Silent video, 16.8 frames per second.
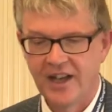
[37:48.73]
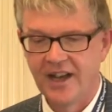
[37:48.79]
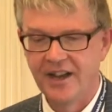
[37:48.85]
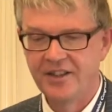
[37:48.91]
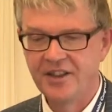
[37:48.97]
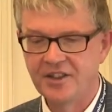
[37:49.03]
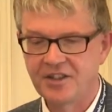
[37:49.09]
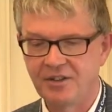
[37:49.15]

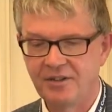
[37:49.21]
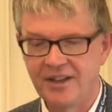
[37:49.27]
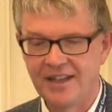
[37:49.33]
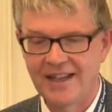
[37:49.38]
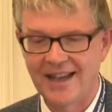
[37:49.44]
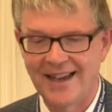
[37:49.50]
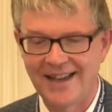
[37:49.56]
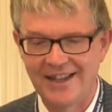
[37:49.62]
others are
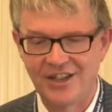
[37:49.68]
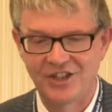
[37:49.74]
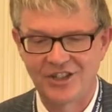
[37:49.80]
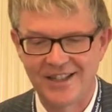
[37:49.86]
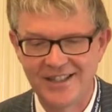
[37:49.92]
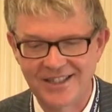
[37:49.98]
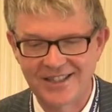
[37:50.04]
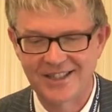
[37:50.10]

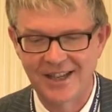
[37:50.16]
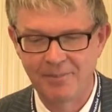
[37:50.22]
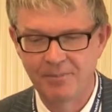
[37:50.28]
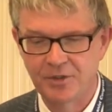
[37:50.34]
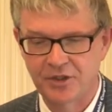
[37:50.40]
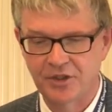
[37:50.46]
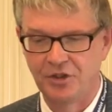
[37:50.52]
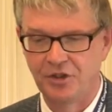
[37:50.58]
engaged in
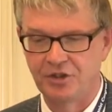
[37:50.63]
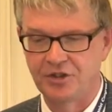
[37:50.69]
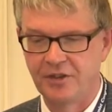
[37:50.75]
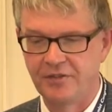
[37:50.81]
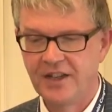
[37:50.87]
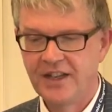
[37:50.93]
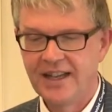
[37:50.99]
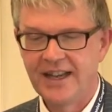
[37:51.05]
some sort
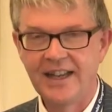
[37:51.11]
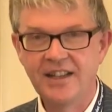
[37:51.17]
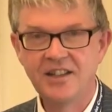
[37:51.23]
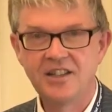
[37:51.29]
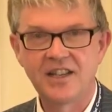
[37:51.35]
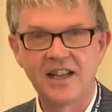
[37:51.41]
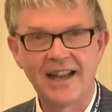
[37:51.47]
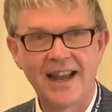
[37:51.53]
of
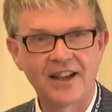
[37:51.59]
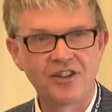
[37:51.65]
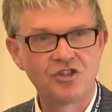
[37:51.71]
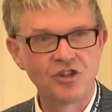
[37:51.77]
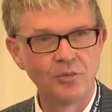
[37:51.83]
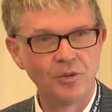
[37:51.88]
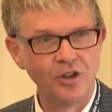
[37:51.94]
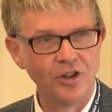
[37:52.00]

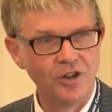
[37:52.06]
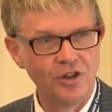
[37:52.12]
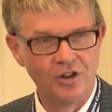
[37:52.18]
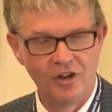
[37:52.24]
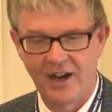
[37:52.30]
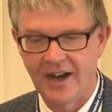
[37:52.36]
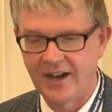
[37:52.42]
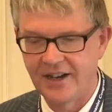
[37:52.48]
intellectual
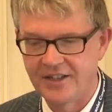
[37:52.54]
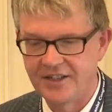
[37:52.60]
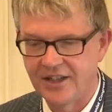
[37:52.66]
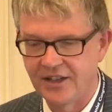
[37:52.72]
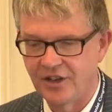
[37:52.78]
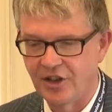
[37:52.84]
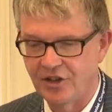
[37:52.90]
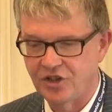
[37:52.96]
or
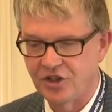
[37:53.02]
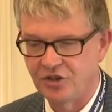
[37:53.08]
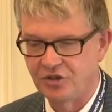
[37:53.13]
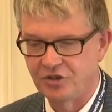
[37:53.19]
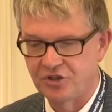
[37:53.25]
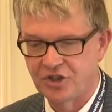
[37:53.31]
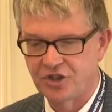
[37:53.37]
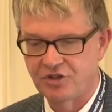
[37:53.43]

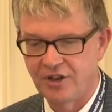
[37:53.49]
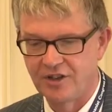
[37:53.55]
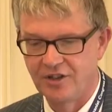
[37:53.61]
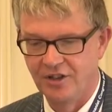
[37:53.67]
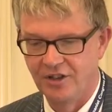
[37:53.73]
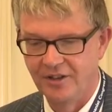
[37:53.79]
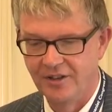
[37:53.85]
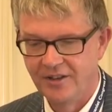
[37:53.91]
ideological
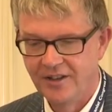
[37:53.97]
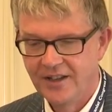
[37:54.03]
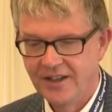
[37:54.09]
struggle.